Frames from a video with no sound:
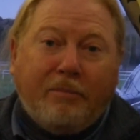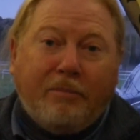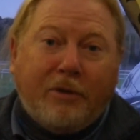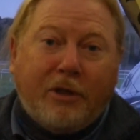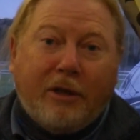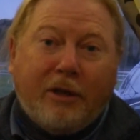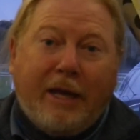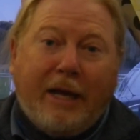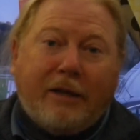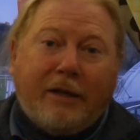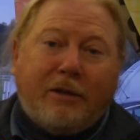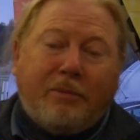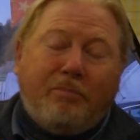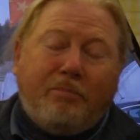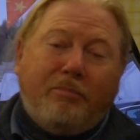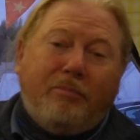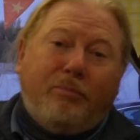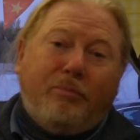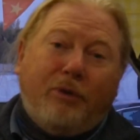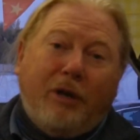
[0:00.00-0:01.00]
So that's
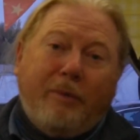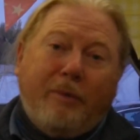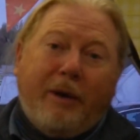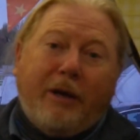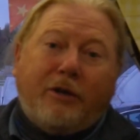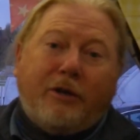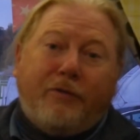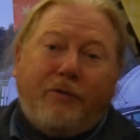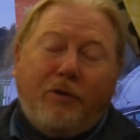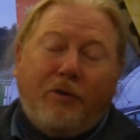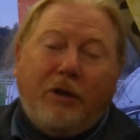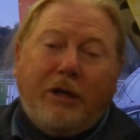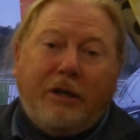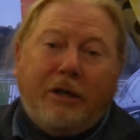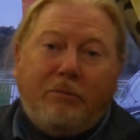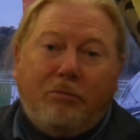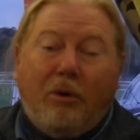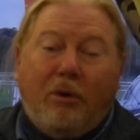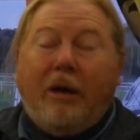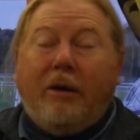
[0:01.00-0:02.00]
pretty much
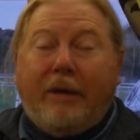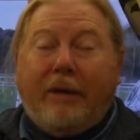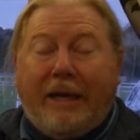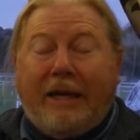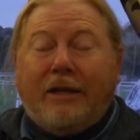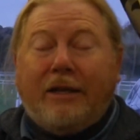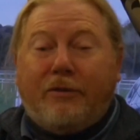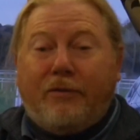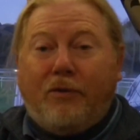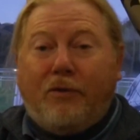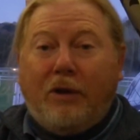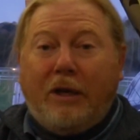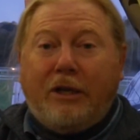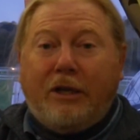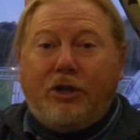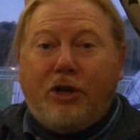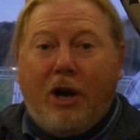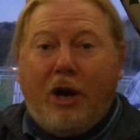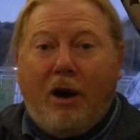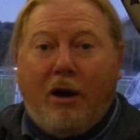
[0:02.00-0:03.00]
fully, well, it is fully
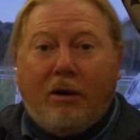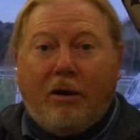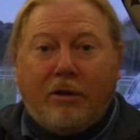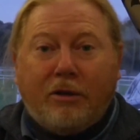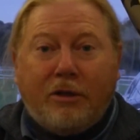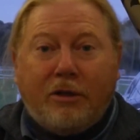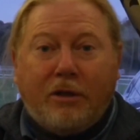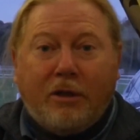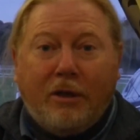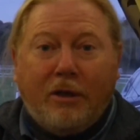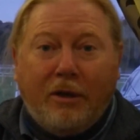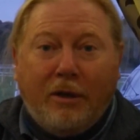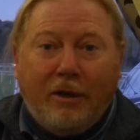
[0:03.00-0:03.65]
charged.